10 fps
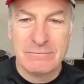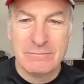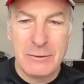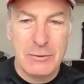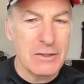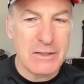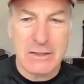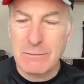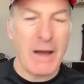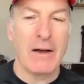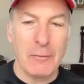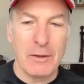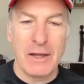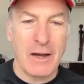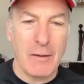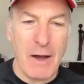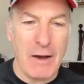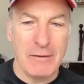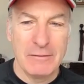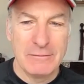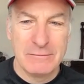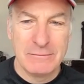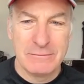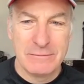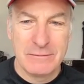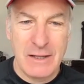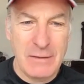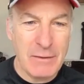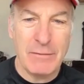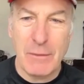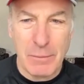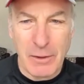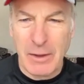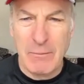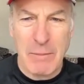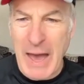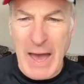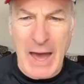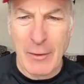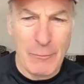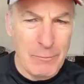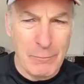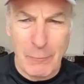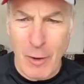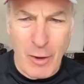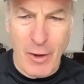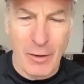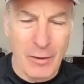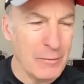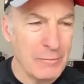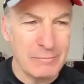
You just smile when they come out, even if they're playing bad or wrong, or